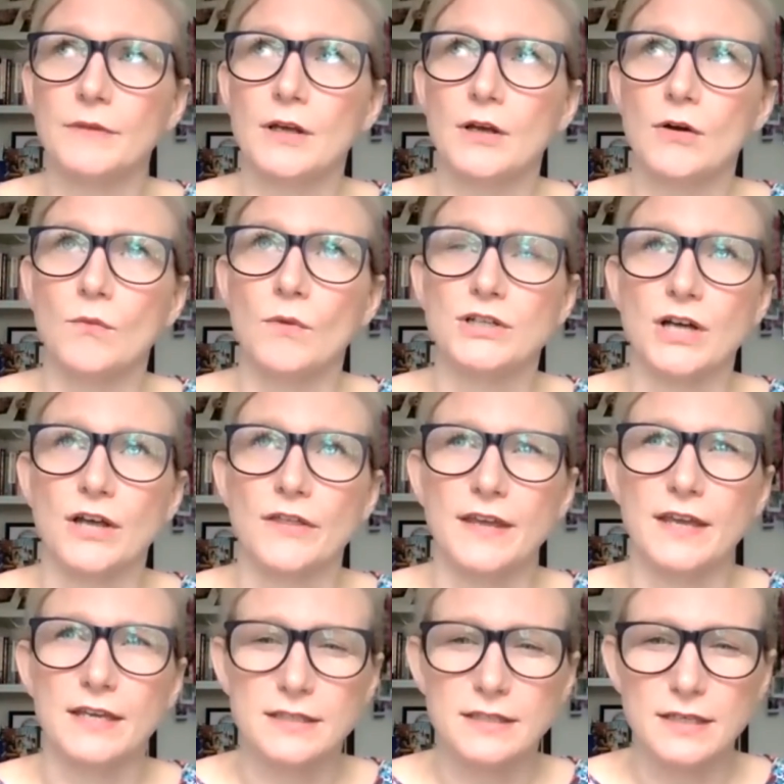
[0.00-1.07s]
Which I
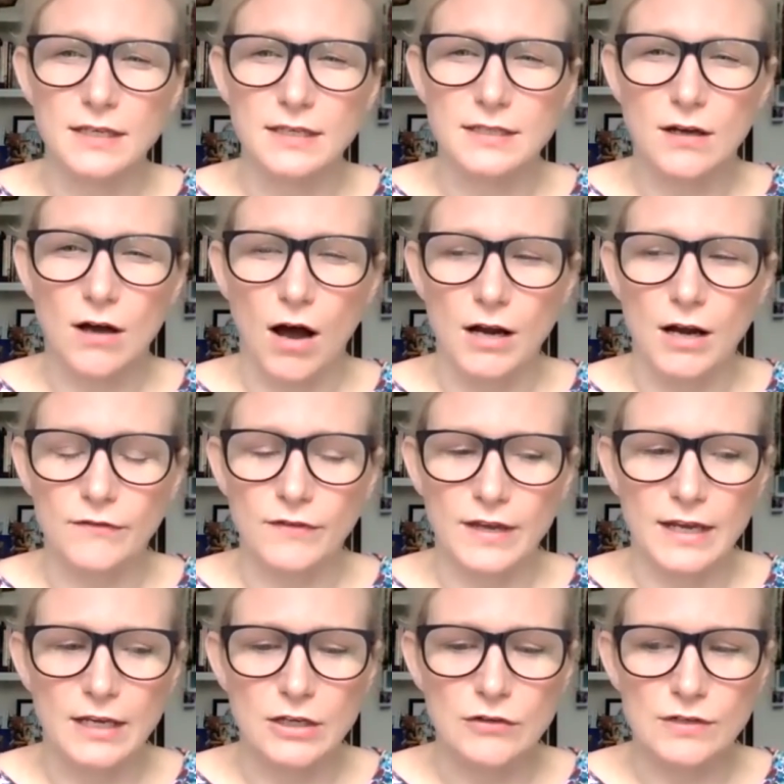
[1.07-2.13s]
think is kind of
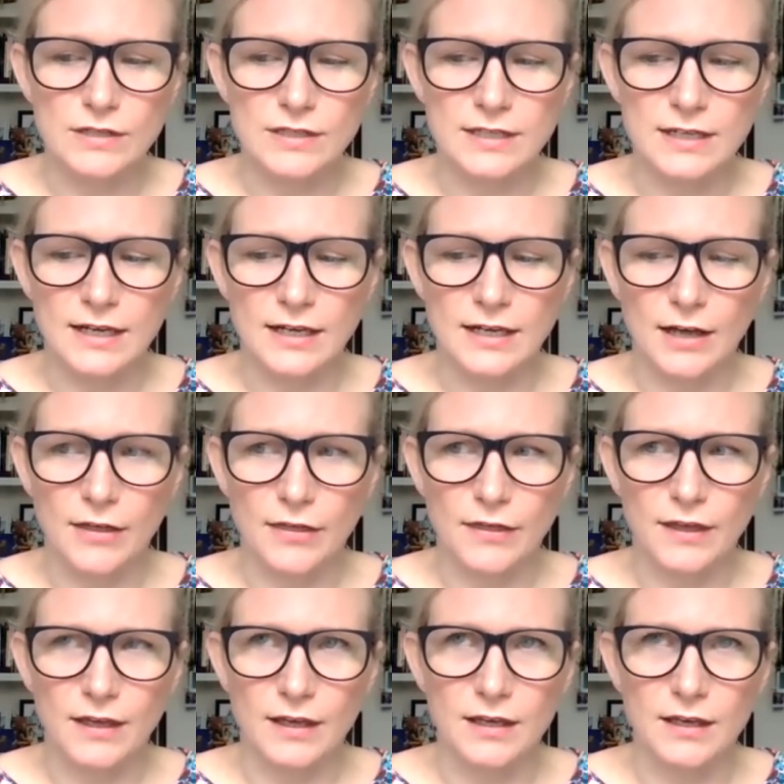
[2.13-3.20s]
interesting. And I
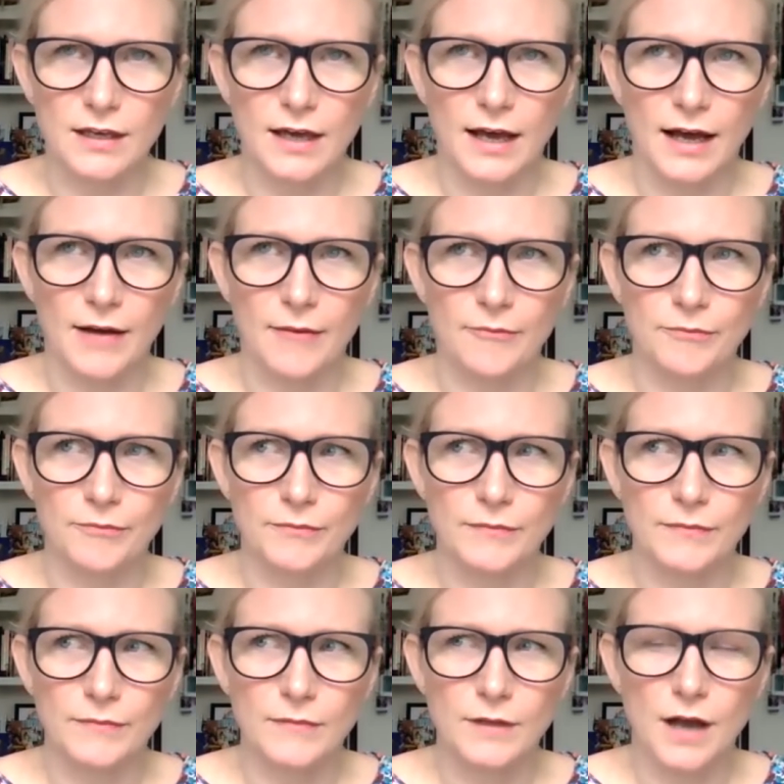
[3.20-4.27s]
think
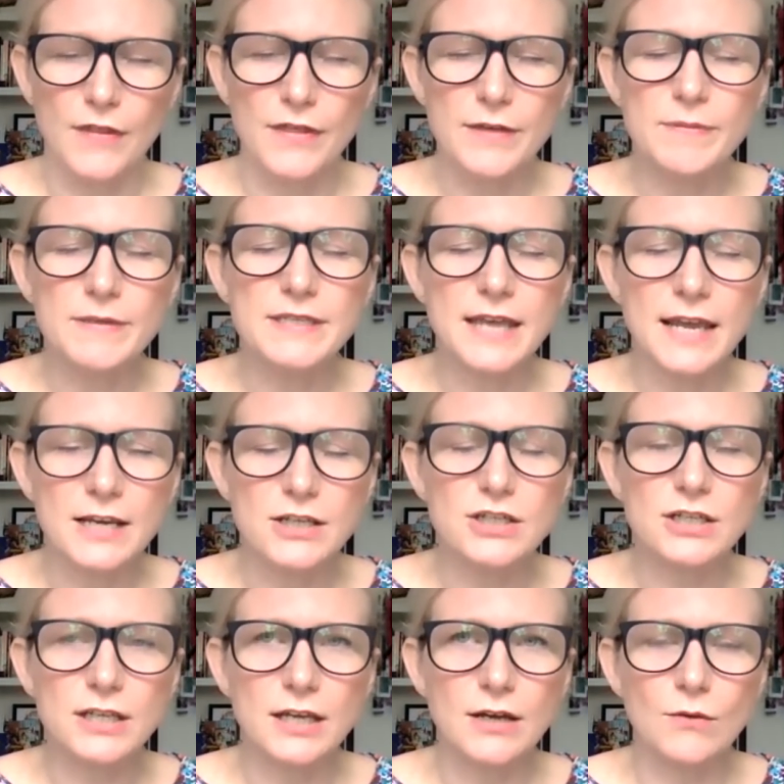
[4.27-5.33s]

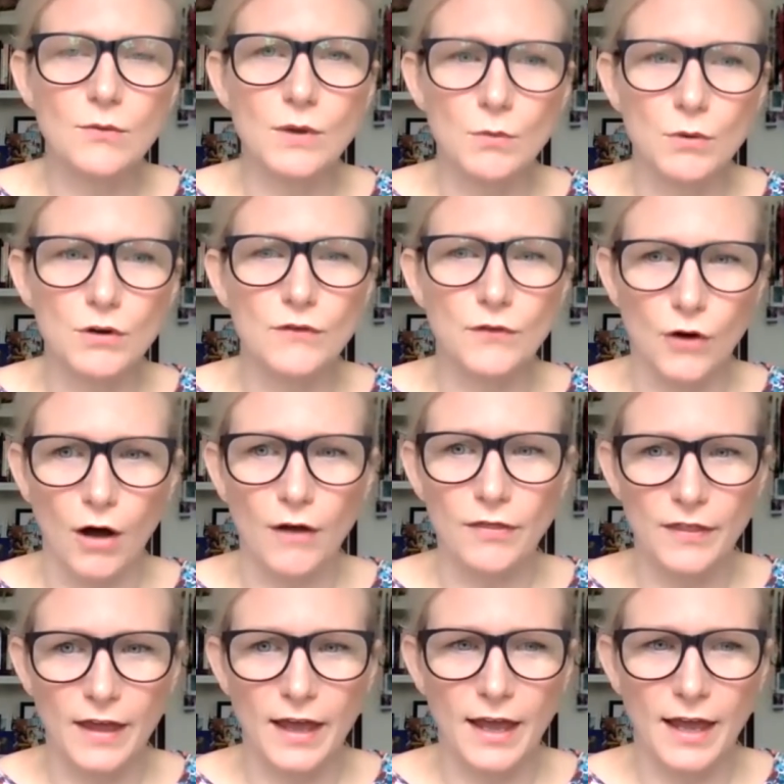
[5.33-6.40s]
potentially we would have got
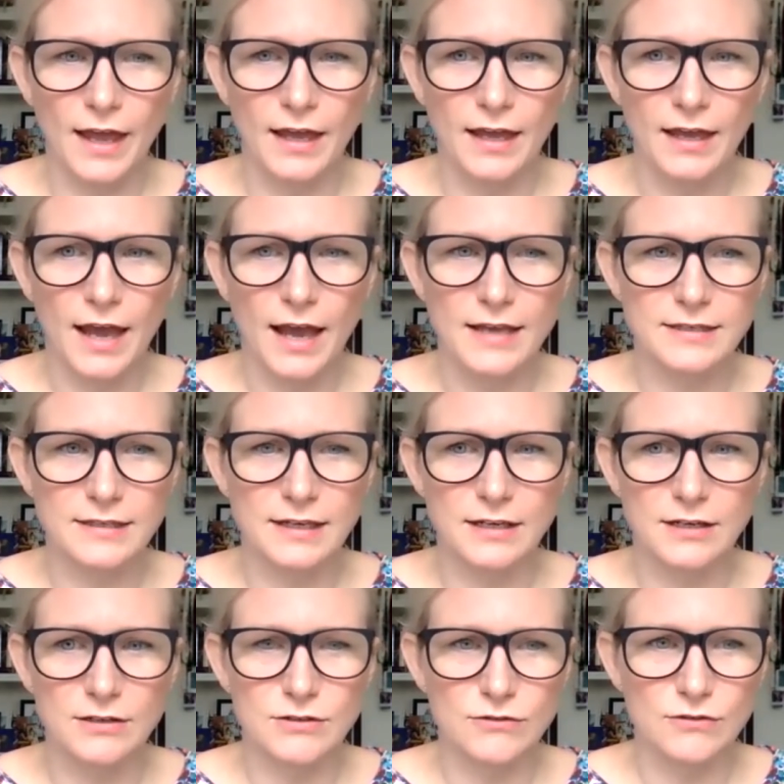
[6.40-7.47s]
there as an
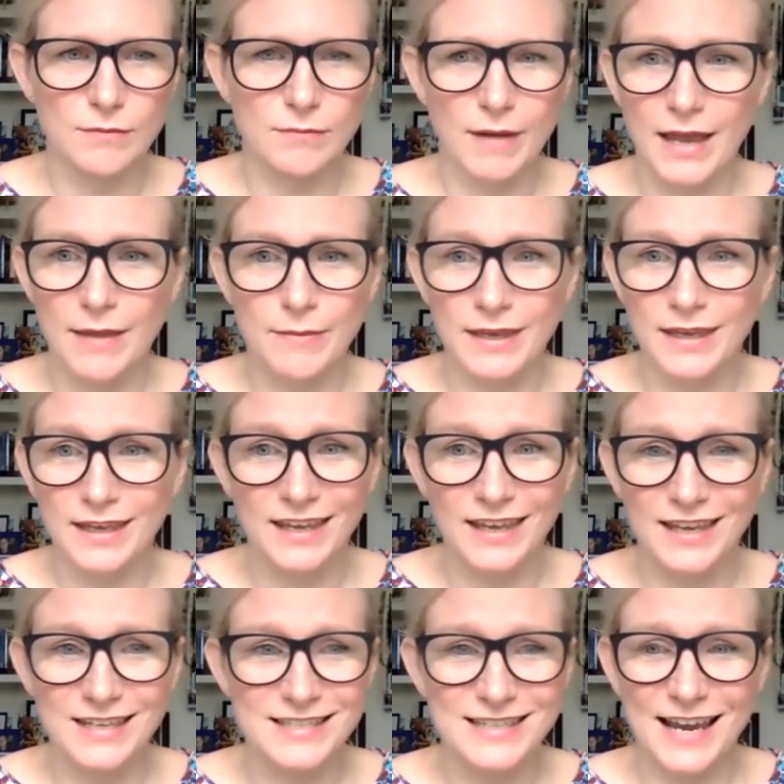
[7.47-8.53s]
industry maybe
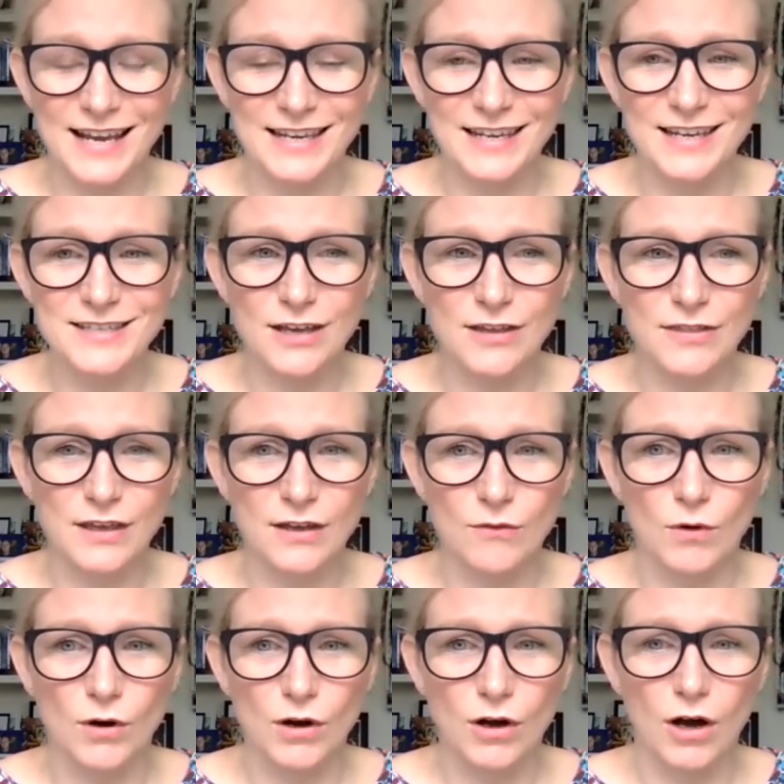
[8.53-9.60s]
in 10 years. I think
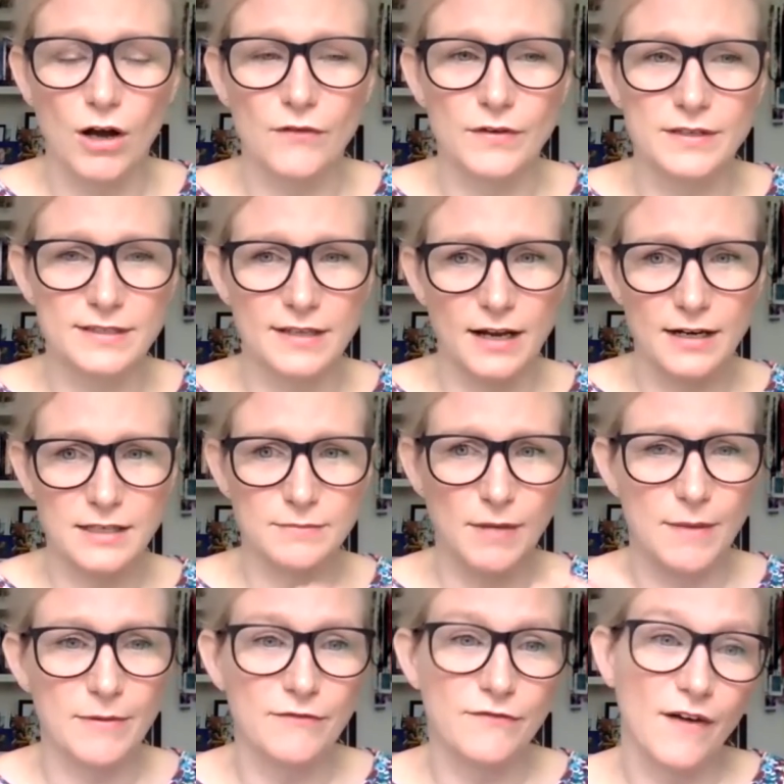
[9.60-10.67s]
what COVID's done is
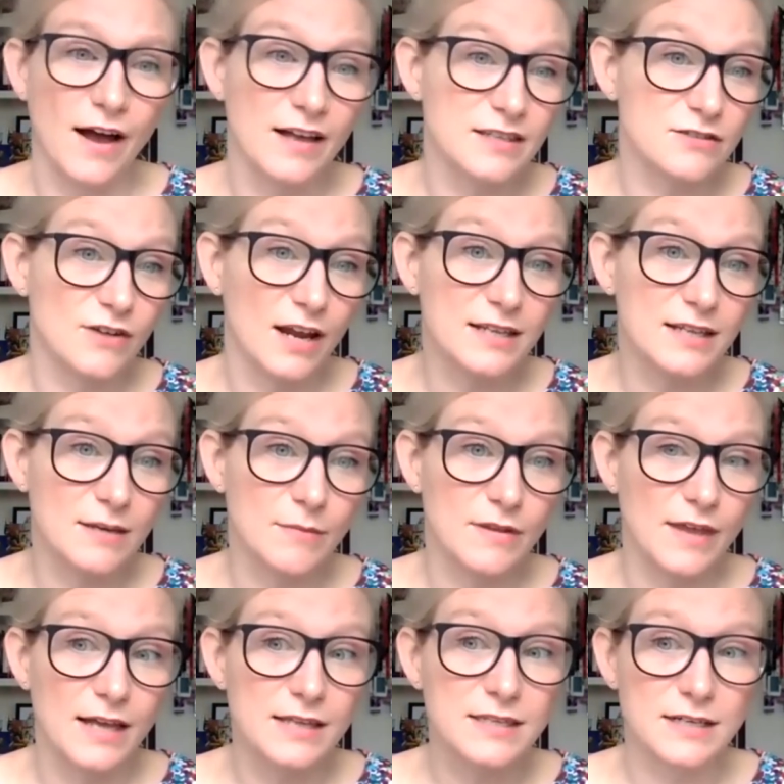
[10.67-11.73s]
maybe fast track some of
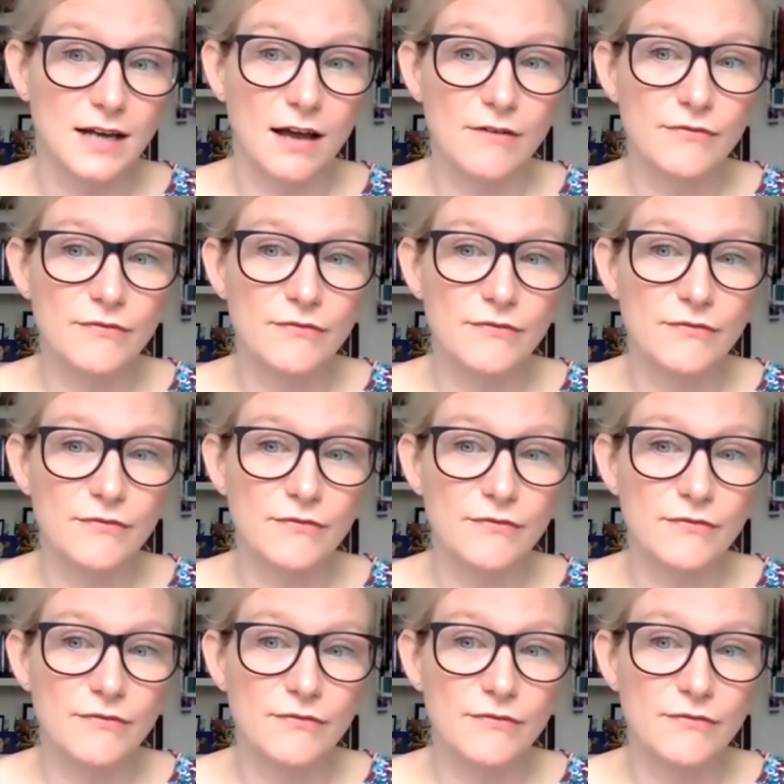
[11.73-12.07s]
that stuff.